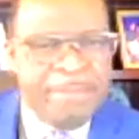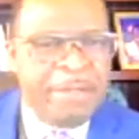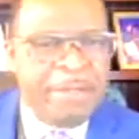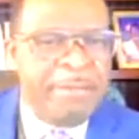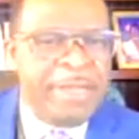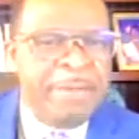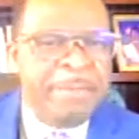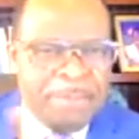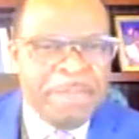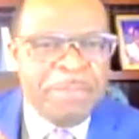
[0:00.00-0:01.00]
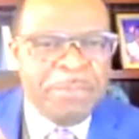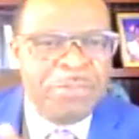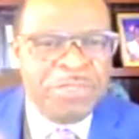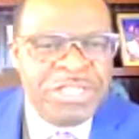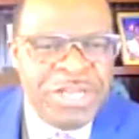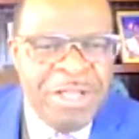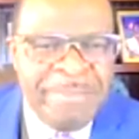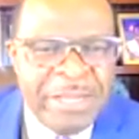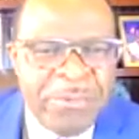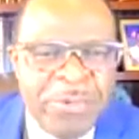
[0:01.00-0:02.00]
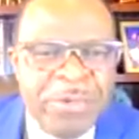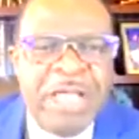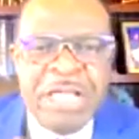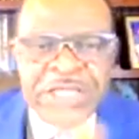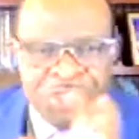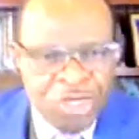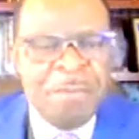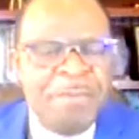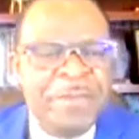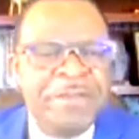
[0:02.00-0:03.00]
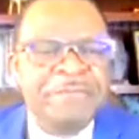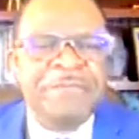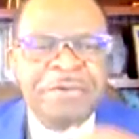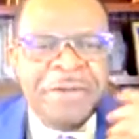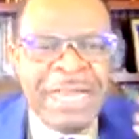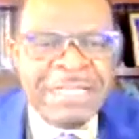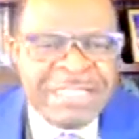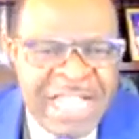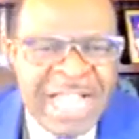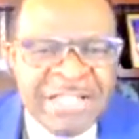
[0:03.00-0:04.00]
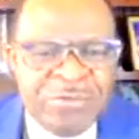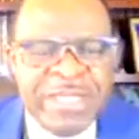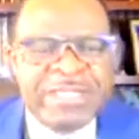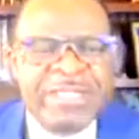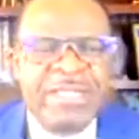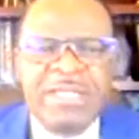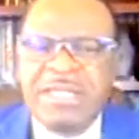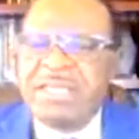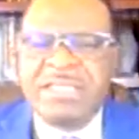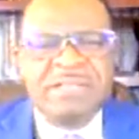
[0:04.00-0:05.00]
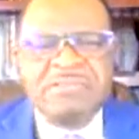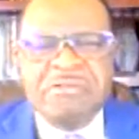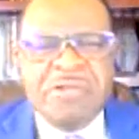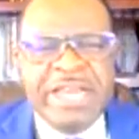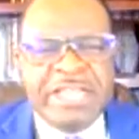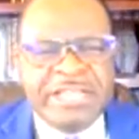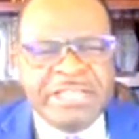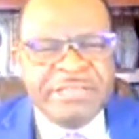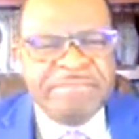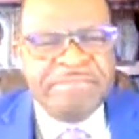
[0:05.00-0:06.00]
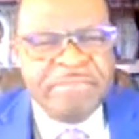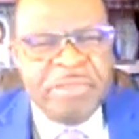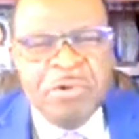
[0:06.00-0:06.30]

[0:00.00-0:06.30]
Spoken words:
coming in, people she normally would jump on the phone and chat with. No energy, no